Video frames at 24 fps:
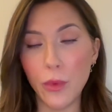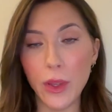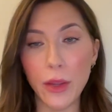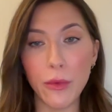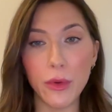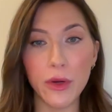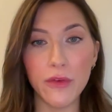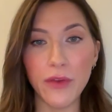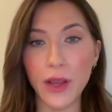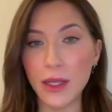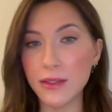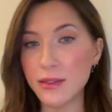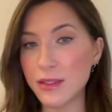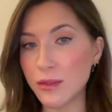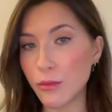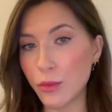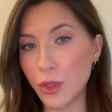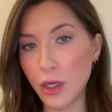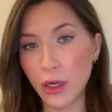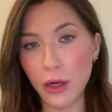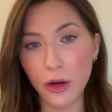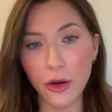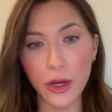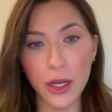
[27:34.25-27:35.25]
We would have had
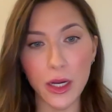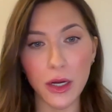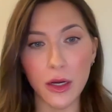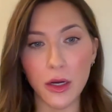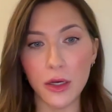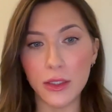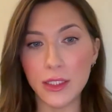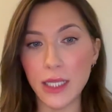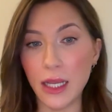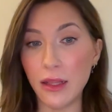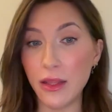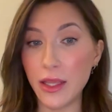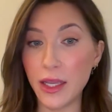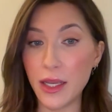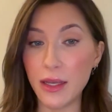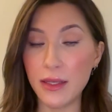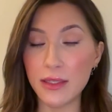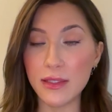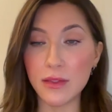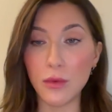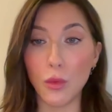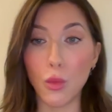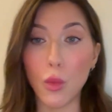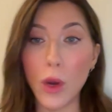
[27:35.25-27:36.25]
someone in our ear telling
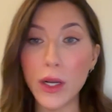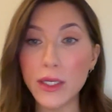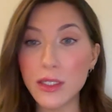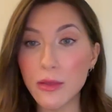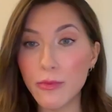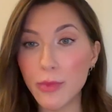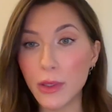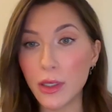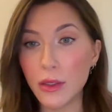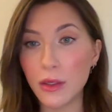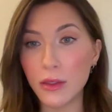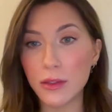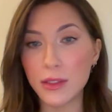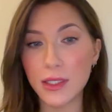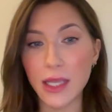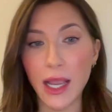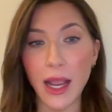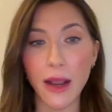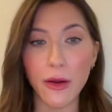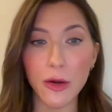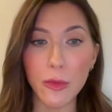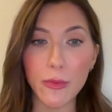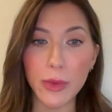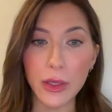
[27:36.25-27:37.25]
us what to build,
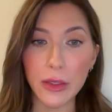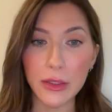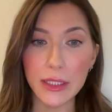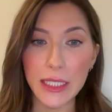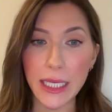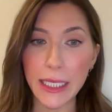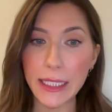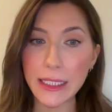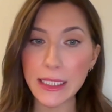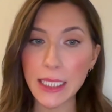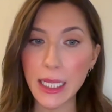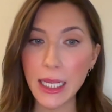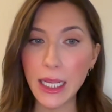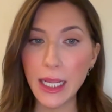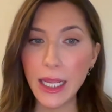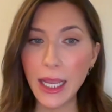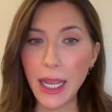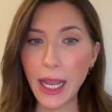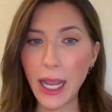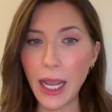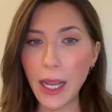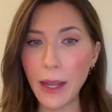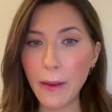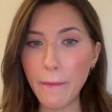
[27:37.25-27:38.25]
how to build it.
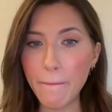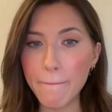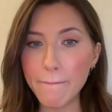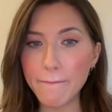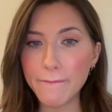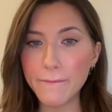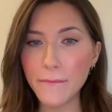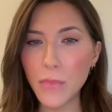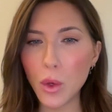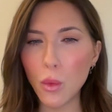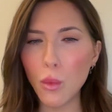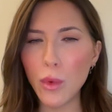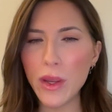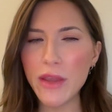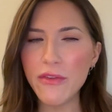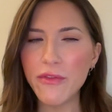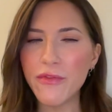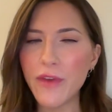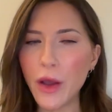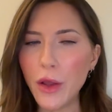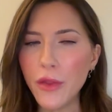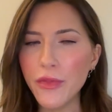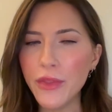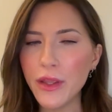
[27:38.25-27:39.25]
We
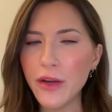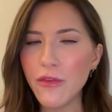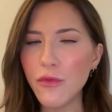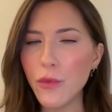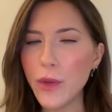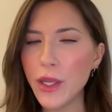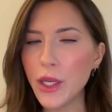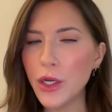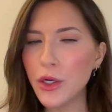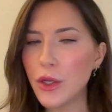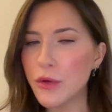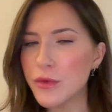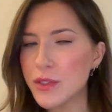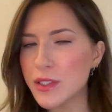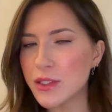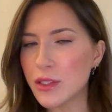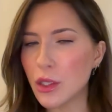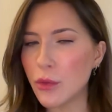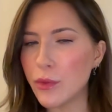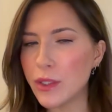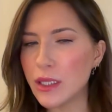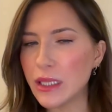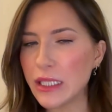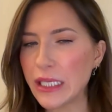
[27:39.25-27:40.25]
felt that if we could go
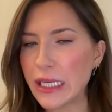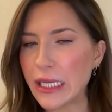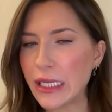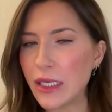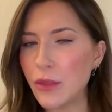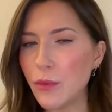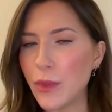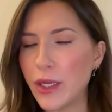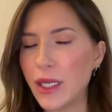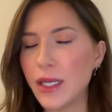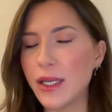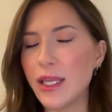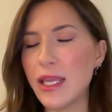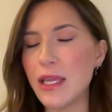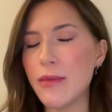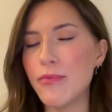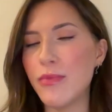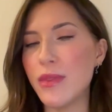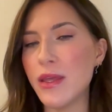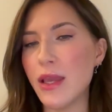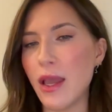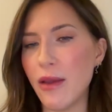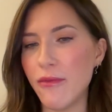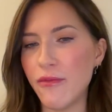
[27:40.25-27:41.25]
slow and lean, we could keep
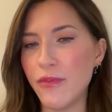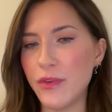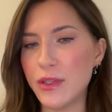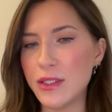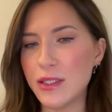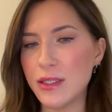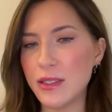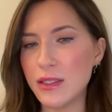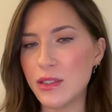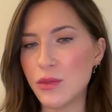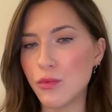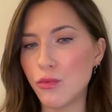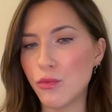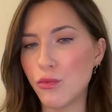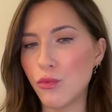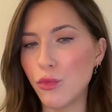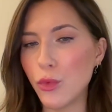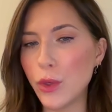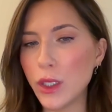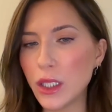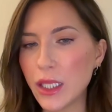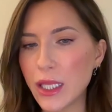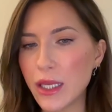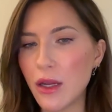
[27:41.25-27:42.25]
the emphasis
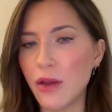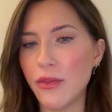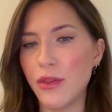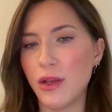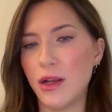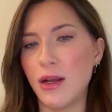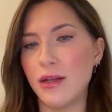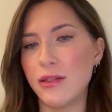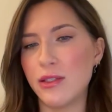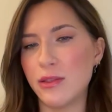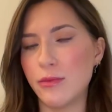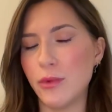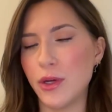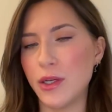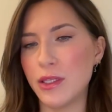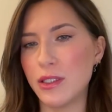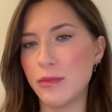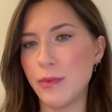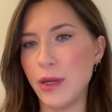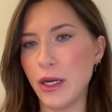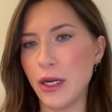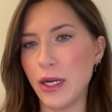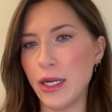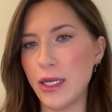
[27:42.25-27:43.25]
really on the customer
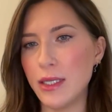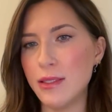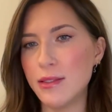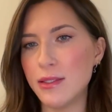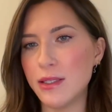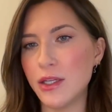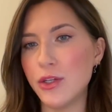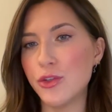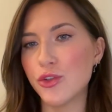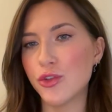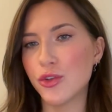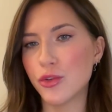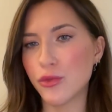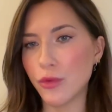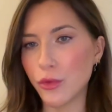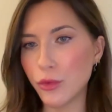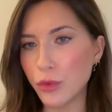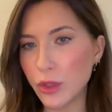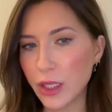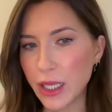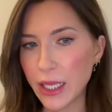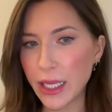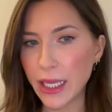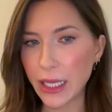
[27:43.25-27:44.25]
experience and
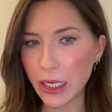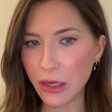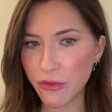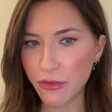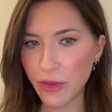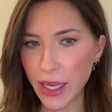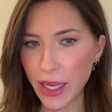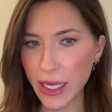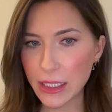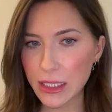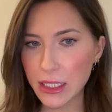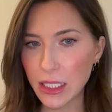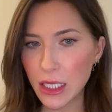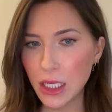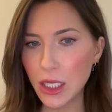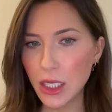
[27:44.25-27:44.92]
truly innovate.